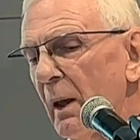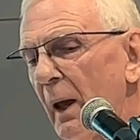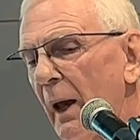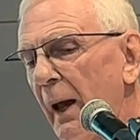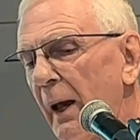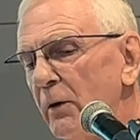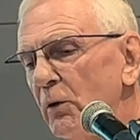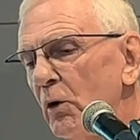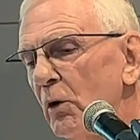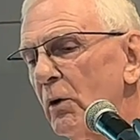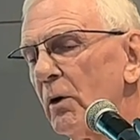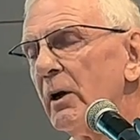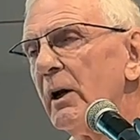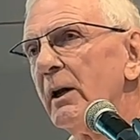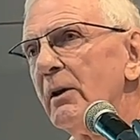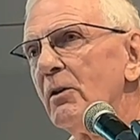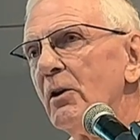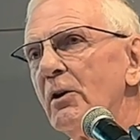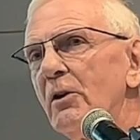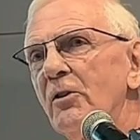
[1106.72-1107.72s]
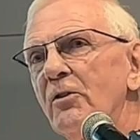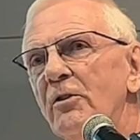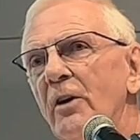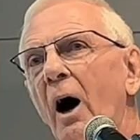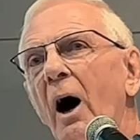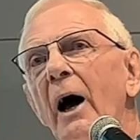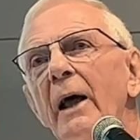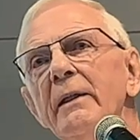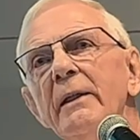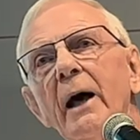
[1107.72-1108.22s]
And you can either
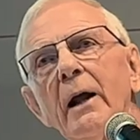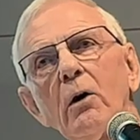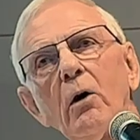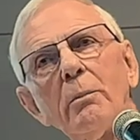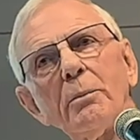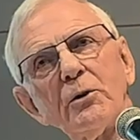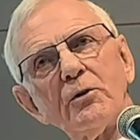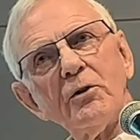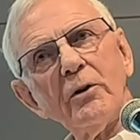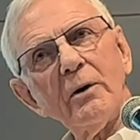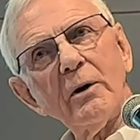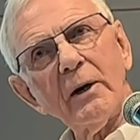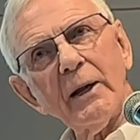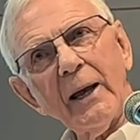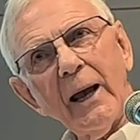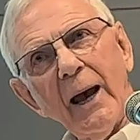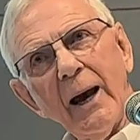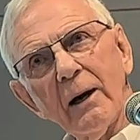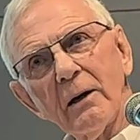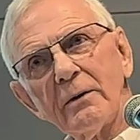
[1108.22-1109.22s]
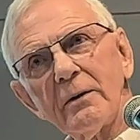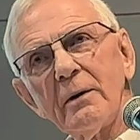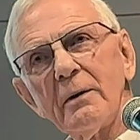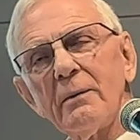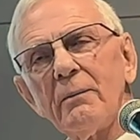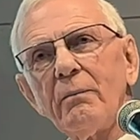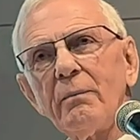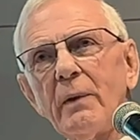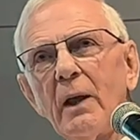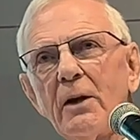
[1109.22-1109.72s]
design that opportunity out,
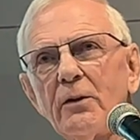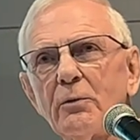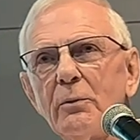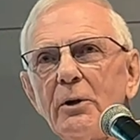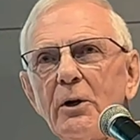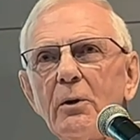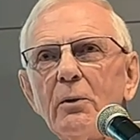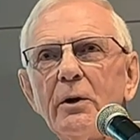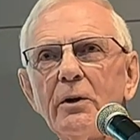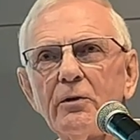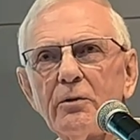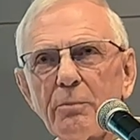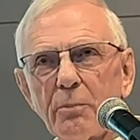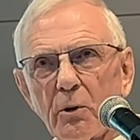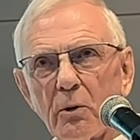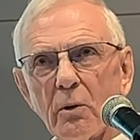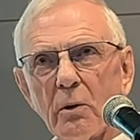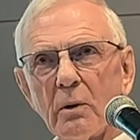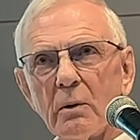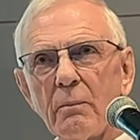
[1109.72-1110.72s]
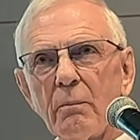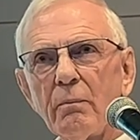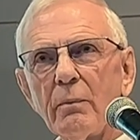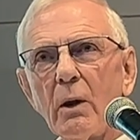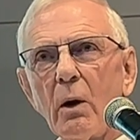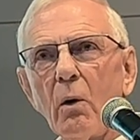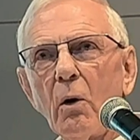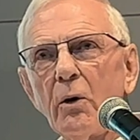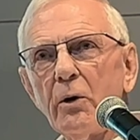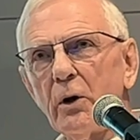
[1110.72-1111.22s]
as we do in sprawl,
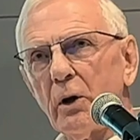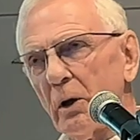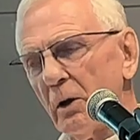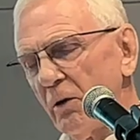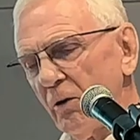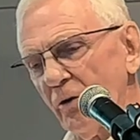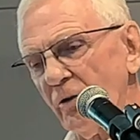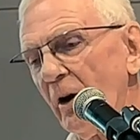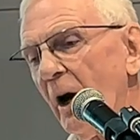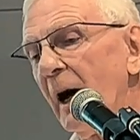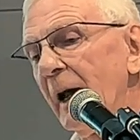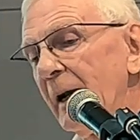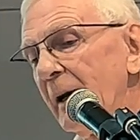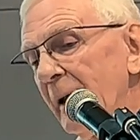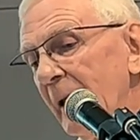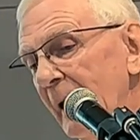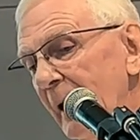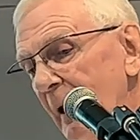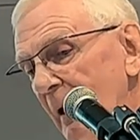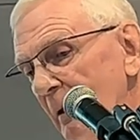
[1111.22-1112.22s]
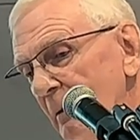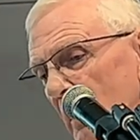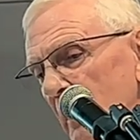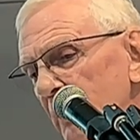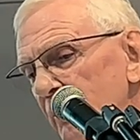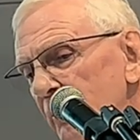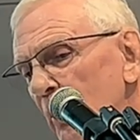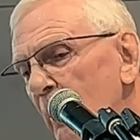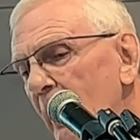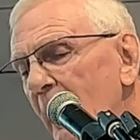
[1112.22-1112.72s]
or you can design it in
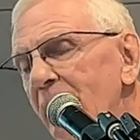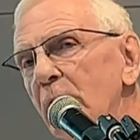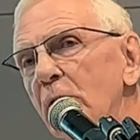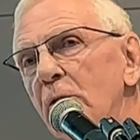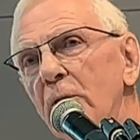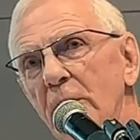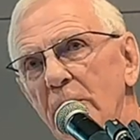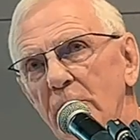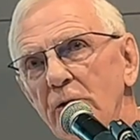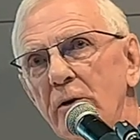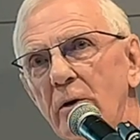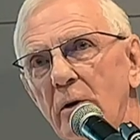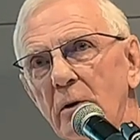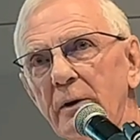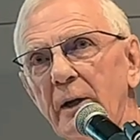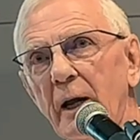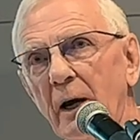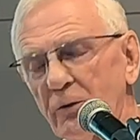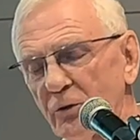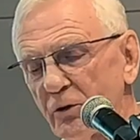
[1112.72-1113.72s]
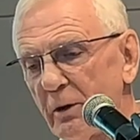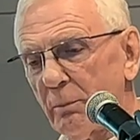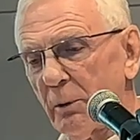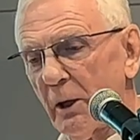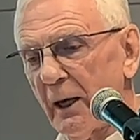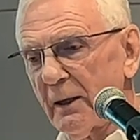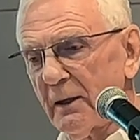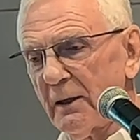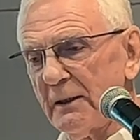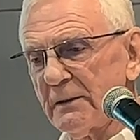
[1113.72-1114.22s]
if you have a traditional township
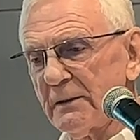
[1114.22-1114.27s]
like